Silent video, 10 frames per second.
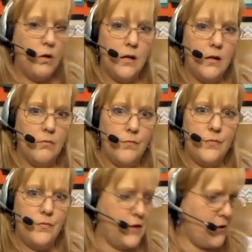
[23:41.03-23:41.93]
Well,
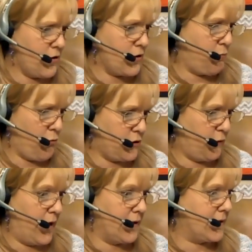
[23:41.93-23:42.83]
there are sports
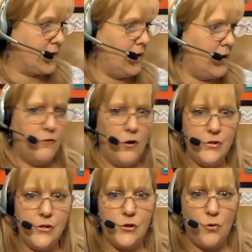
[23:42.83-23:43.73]
fans that love all
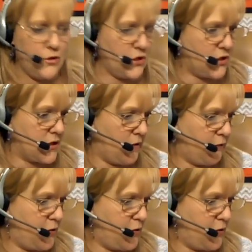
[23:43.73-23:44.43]
sorts of stuff